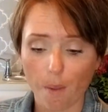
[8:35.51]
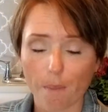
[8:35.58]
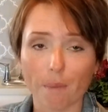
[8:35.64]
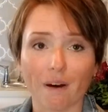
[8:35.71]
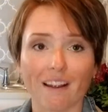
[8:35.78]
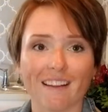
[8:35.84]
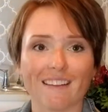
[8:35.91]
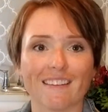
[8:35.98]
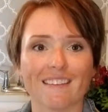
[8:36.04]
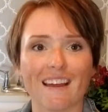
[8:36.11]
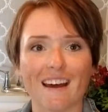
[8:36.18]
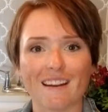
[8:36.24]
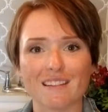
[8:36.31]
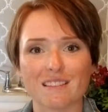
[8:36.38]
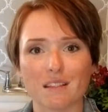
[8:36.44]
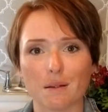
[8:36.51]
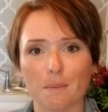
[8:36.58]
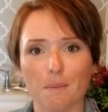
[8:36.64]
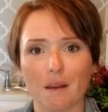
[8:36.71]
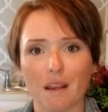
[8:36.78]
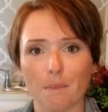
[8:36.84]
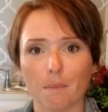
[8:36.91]
But that is the
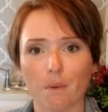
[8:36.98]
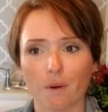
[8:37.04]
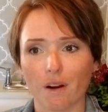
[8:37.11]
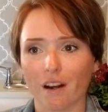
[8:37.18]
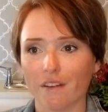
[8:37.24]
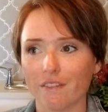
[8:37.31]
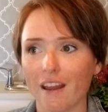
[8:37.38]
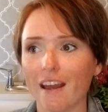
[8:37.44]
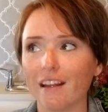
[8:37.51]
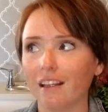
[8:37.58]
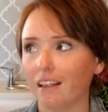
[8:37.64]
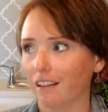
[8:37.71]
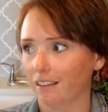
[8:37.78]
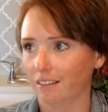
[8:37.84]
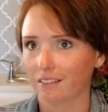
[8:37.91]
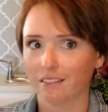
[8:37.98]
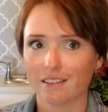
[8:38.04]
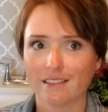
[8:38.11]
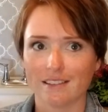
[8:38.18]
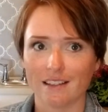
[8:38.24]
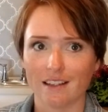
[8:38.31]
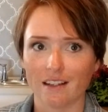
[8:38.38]
main point of any
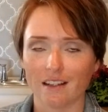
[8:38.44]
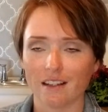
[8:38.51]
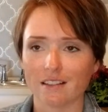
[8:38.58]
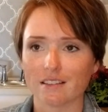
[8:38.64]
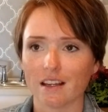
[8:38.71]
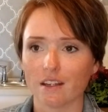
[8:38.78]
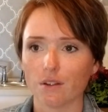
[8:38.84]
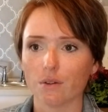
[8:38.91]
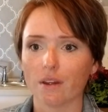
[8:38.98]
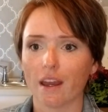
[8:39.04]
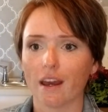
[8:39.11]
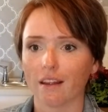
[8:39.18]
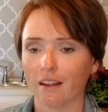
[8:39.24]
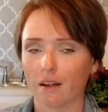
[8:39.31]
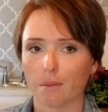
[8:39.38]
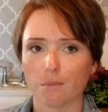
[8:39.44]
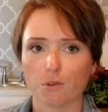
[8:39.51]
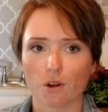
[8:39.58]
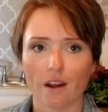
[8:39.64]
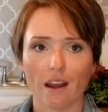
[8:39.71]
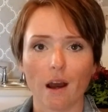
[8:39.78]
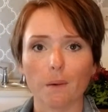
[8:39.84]
seed, is that you can't let them
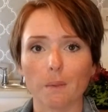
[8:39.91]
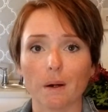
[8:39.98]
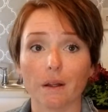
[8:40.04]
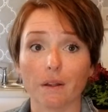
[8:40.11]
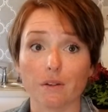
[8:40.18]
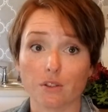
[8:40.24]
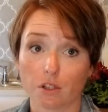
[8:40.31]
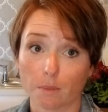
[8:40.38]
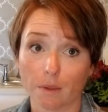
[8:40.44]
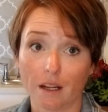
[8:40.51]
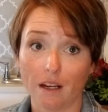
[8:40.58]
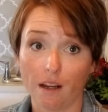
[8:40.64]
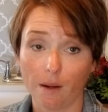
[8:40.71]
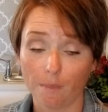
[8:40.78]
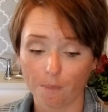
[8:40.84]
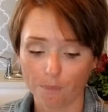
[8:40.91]
dry out while they're germinating.